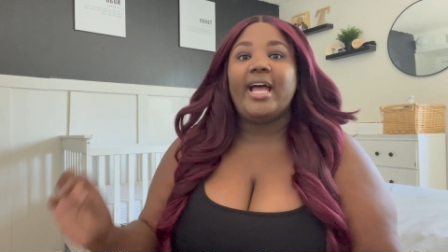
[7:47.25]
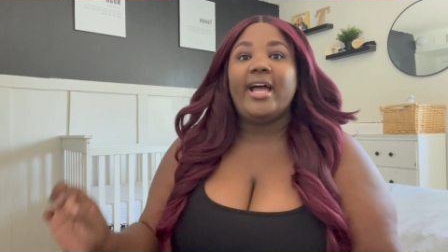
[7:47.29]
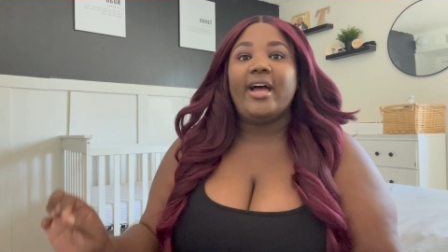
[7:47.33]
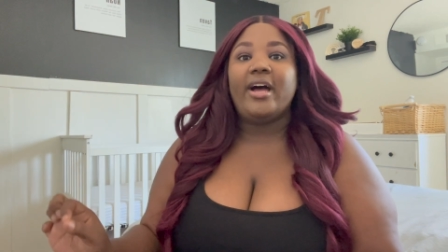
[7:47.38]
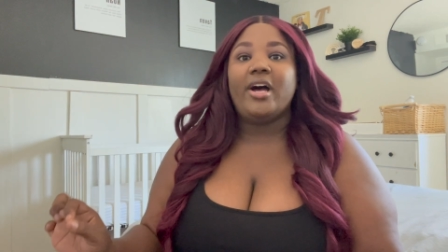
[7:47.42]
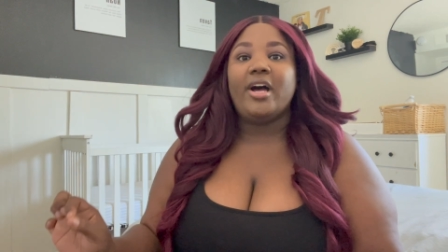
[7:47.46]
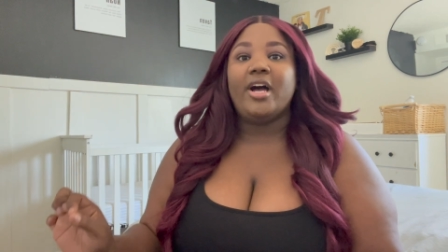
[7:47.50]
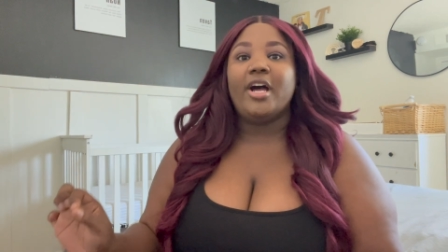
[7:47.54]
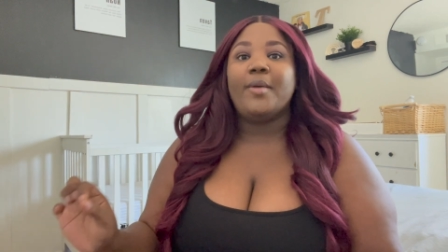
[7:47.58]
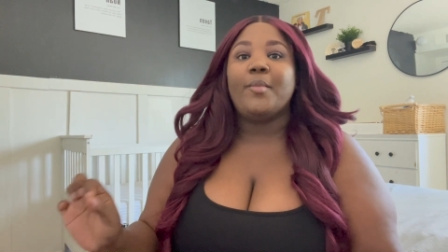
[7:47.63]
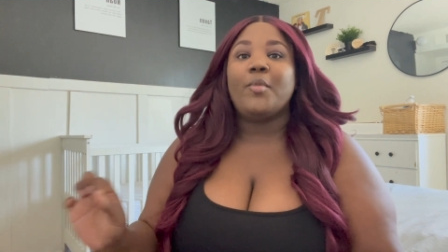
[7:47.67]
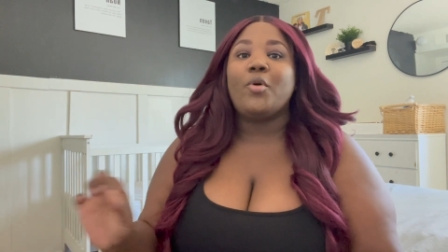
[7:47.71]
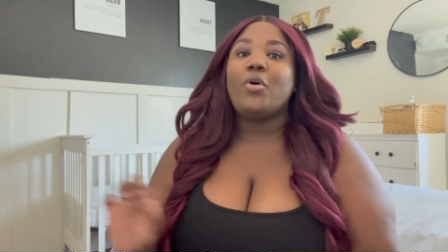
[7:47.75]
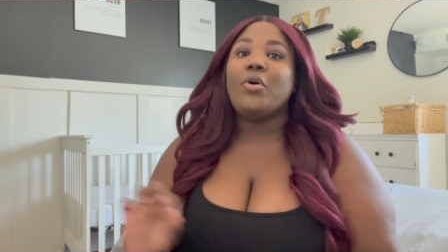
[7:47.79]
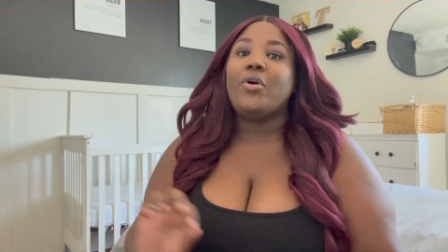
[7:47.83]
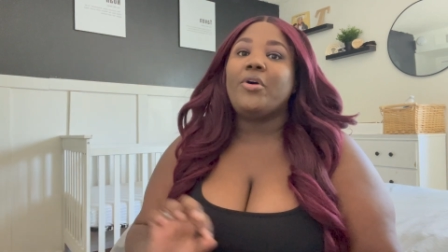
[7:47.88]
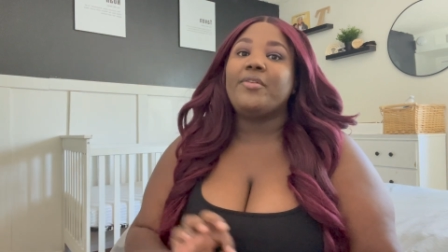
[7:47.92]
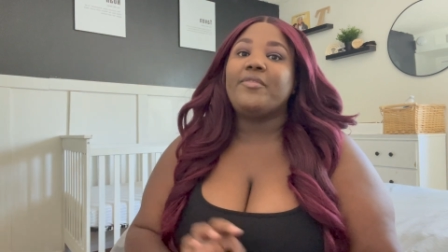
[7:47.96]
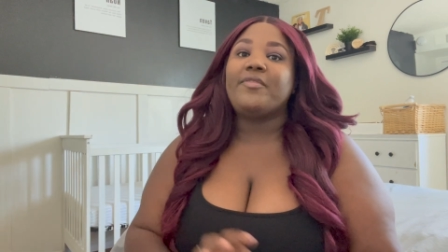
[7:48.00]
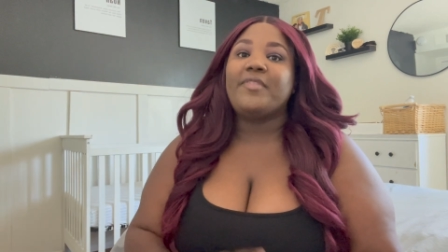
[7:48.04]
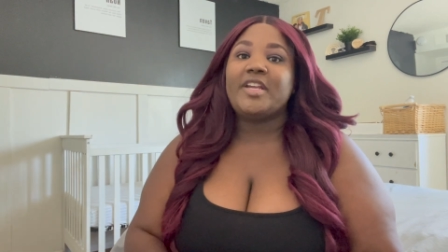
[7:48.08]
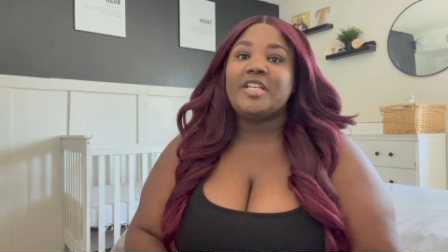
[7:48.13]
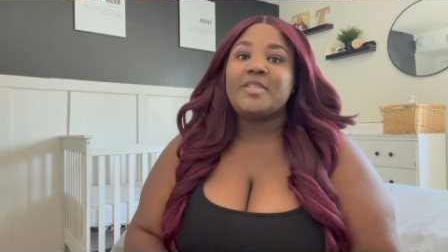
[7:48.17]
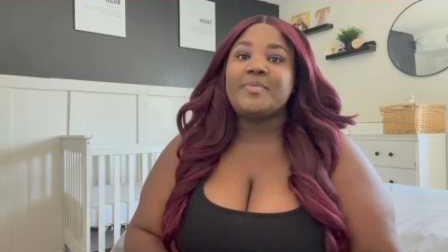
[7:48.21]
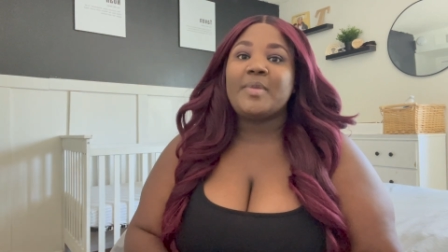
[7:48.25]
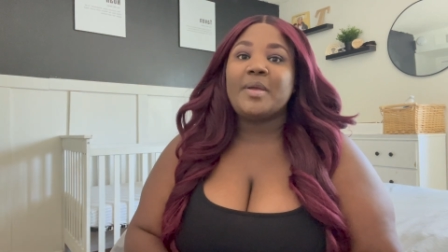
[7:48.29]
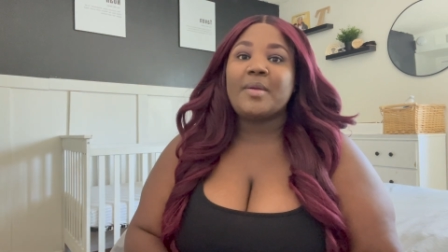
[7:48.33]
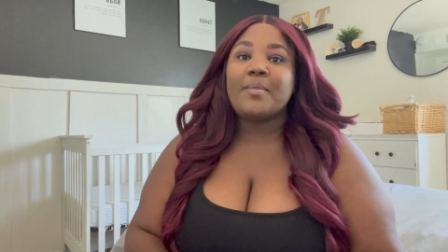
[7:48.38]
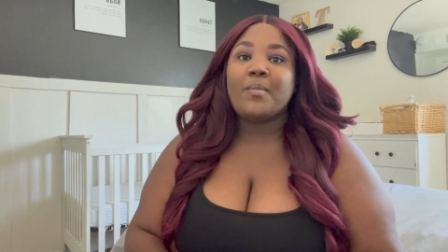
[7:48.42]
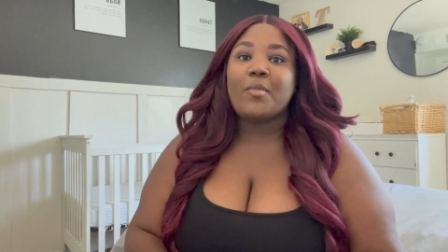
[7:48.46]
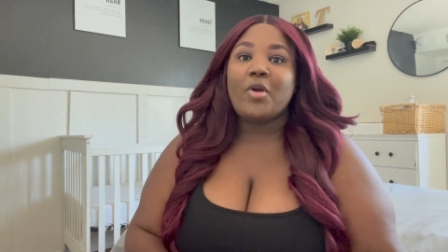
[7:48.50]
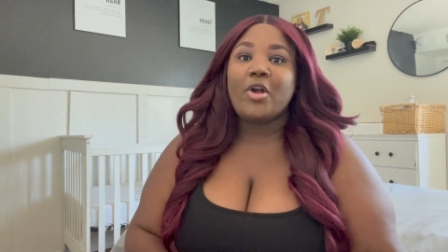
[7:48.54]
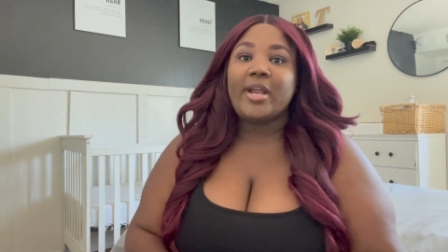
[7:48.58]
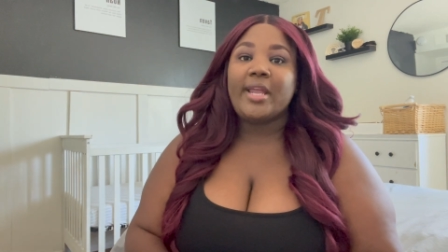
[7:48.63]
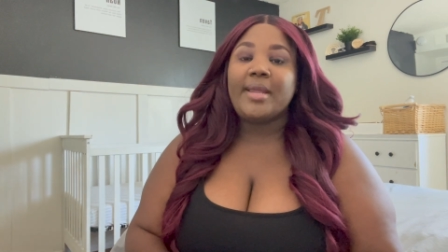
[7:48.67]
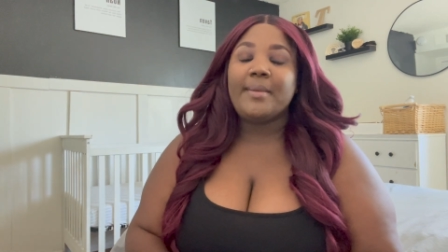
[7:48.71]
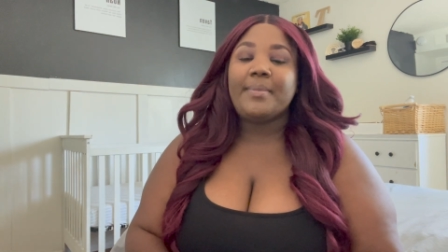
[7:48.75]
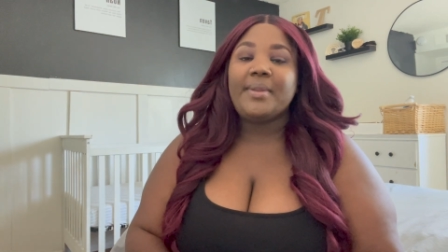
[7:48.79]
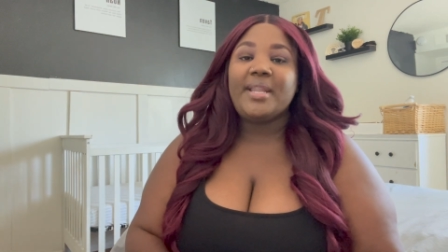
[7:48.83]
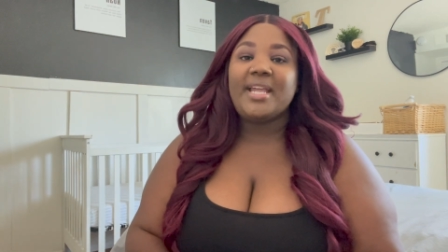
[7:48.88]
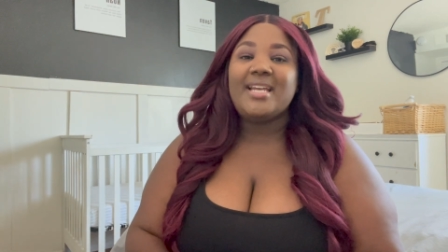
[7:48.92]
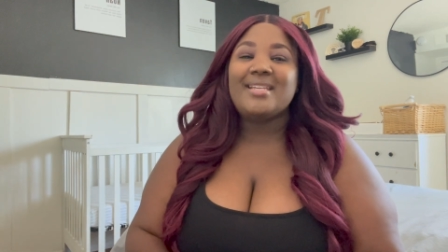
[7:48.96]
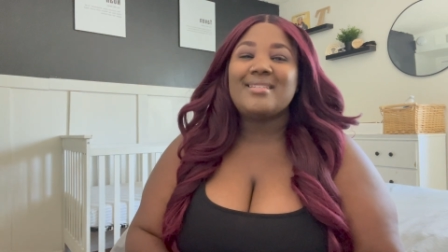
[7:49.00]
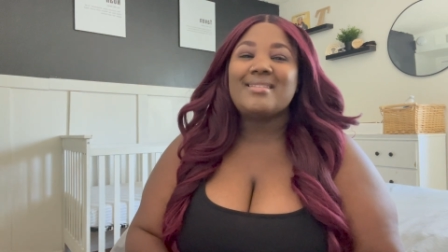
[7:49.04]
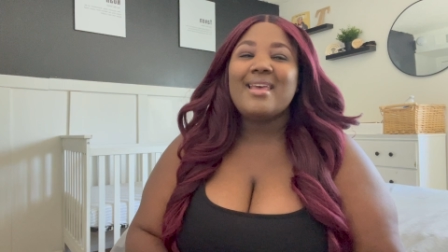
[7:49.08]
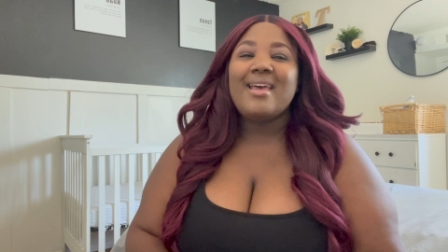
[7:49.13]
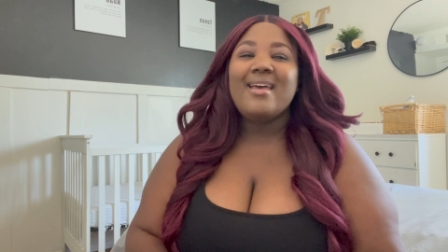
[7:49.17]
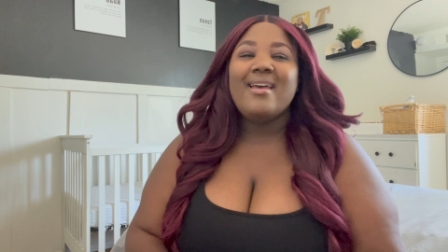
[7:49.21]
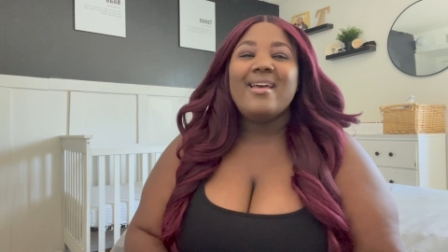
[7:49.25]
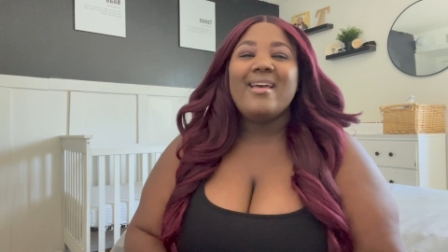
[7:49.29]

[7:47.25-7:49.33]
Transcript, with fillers: um, on Facebook Marketplace.